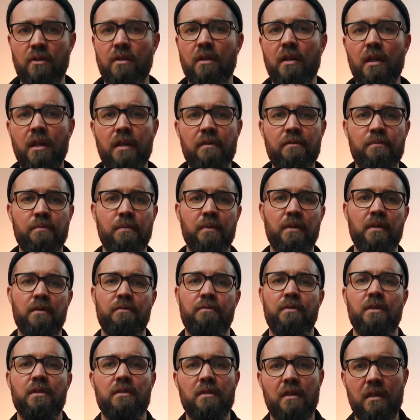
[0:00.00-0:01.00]
the lifespan of
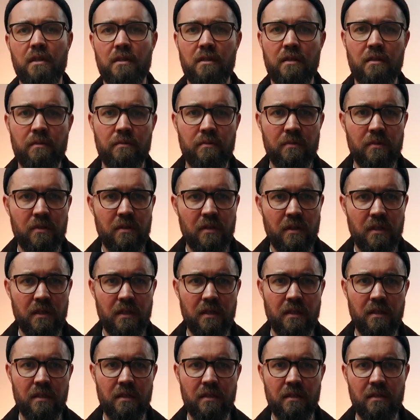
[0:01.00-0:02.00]
these items
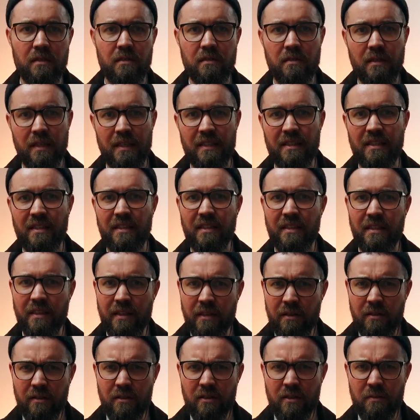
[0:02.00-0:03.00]
is into the
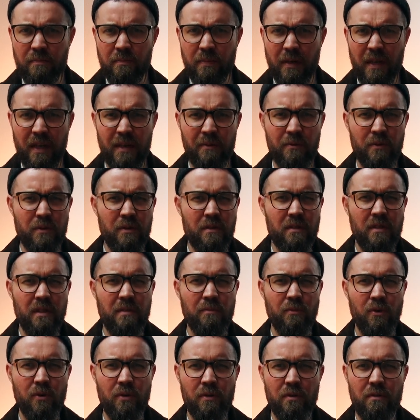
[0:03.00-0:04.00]
years, but I wouldn't say
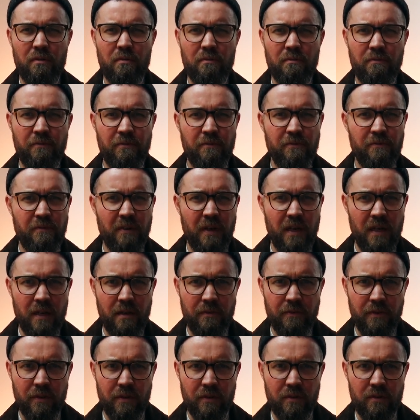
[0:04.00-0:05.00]
more than
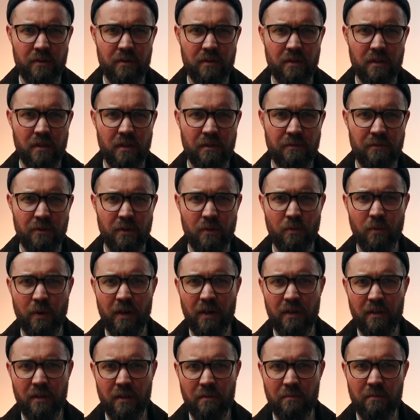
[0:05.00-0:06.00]
5 years if you're
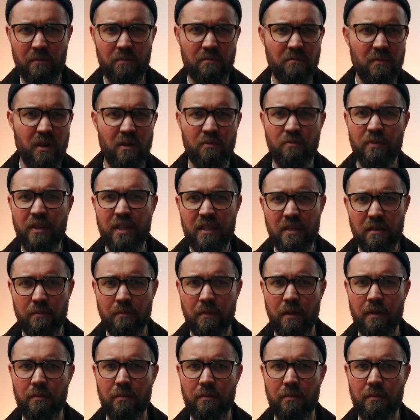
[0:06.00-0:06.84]
wearing them a reasonable